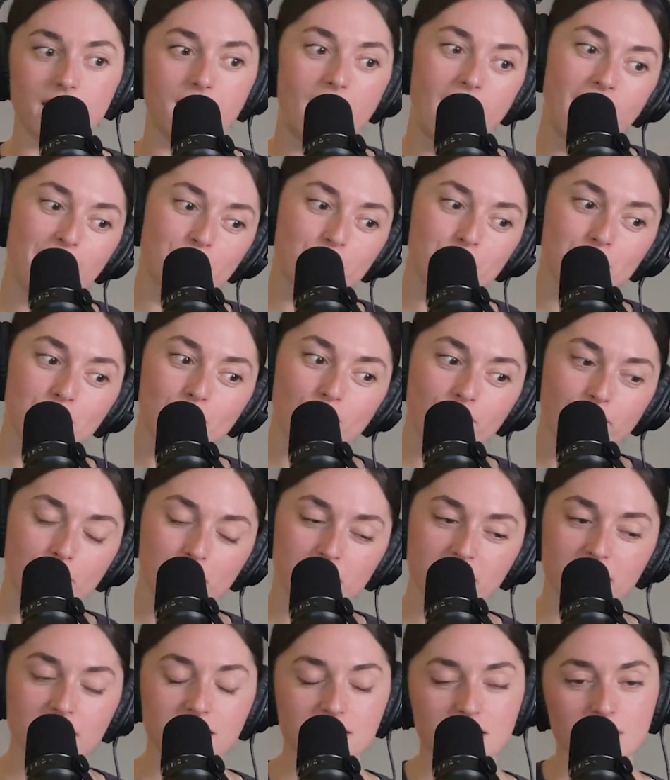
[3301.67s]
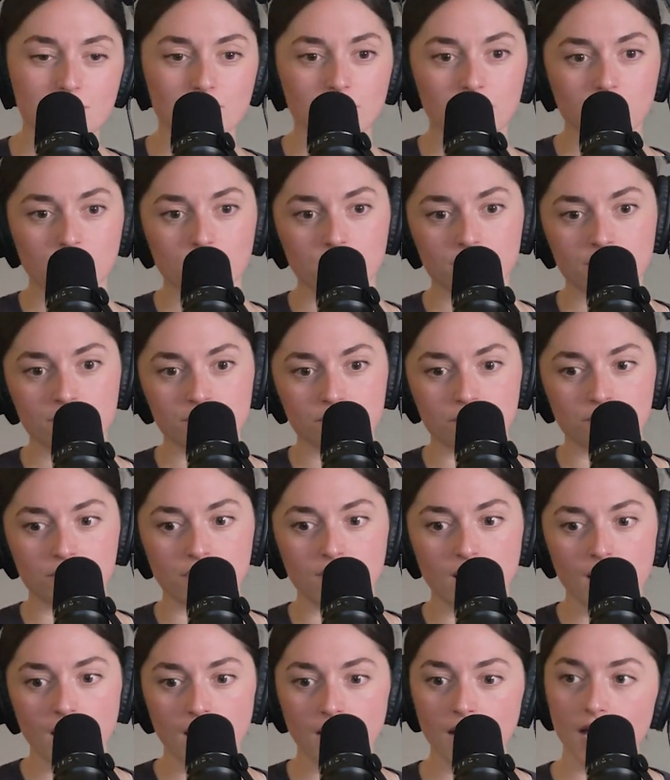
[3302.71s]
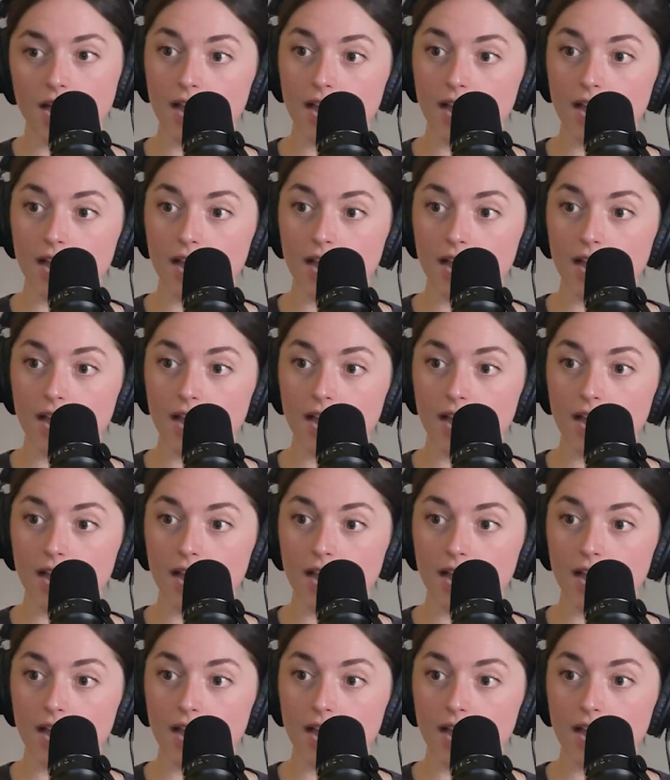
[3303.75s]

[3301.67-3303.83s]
I don't know if I'm going to get C-130s or not.